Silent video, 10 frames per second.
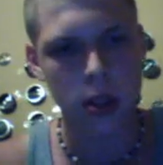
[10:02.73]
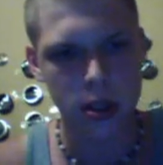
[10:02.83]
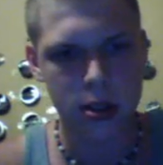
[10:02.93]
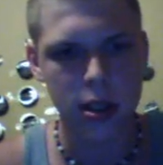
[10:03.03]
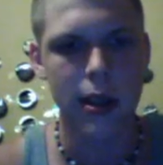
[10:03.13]

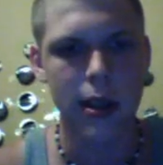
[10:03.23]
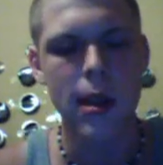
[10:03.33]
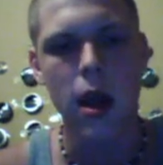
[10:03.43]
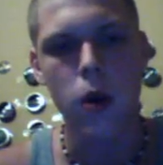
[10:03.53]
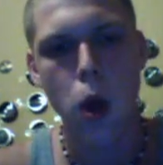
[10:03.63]
He's like,
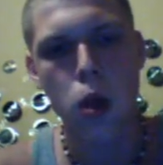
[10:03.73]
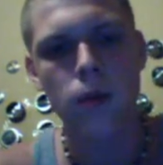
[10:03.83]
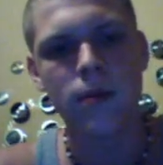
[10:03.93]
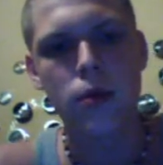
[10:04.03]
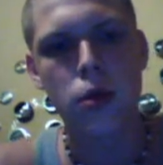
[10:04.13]
no,
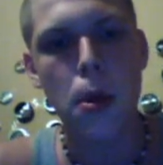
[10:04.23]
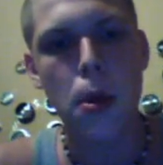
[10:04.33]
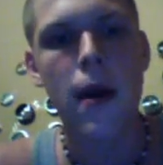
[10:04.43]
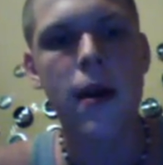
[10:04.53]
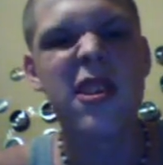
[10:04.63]

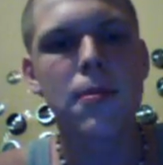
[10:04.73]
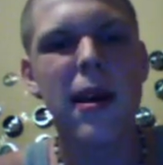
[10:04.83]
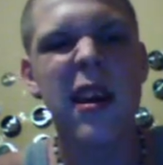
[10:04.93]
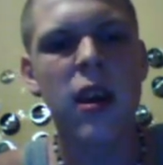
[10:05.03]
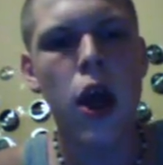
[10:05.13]

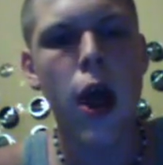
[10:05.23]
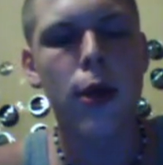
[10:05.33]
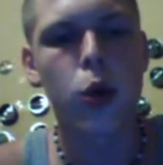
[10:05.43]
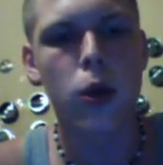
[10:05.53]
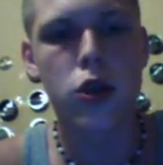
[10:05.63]
spitting
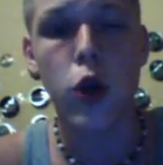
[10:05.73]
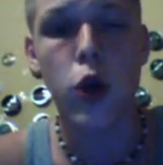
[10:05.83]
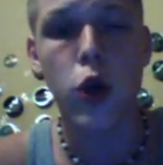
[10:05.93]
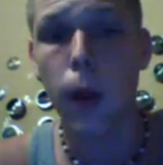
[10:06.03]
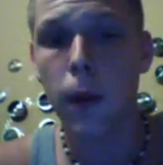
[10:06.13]
through a straw.